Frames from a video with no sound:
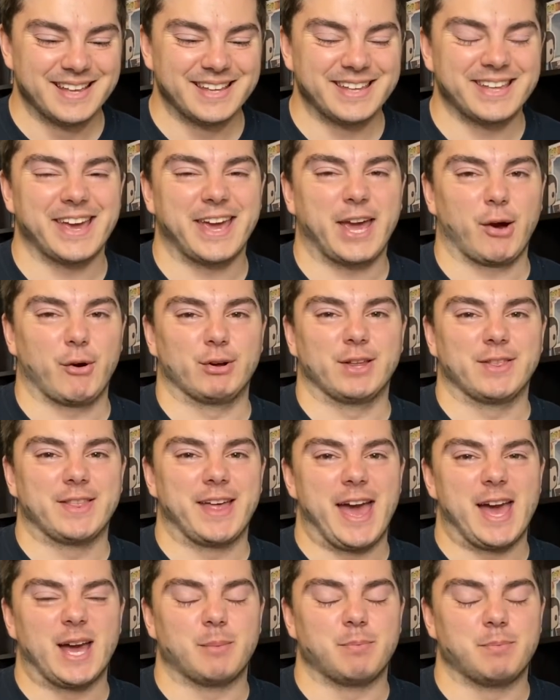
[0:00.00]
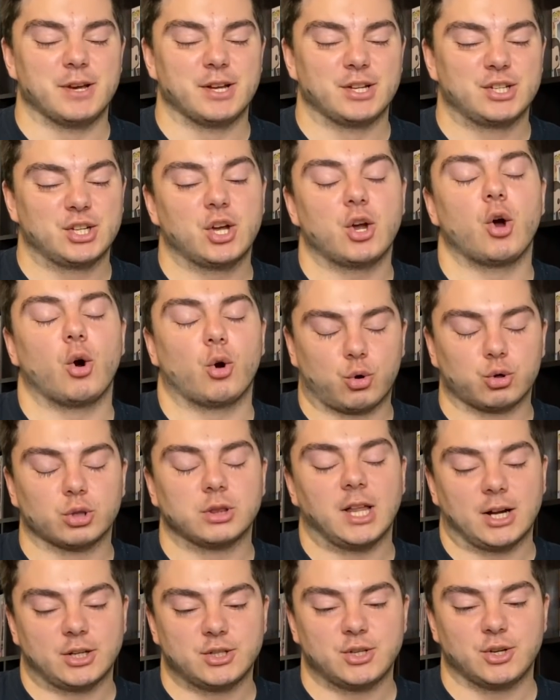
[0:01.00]
Yeah, get rid of the egg, bitch. Good
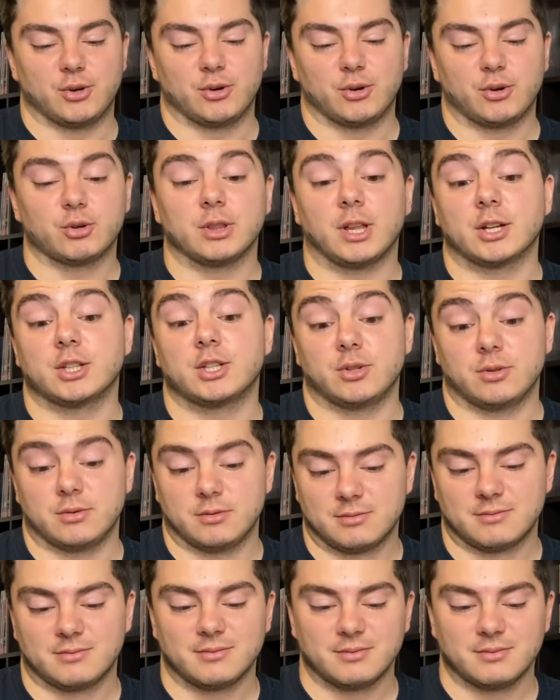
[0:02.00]
luck to you, good luck to you.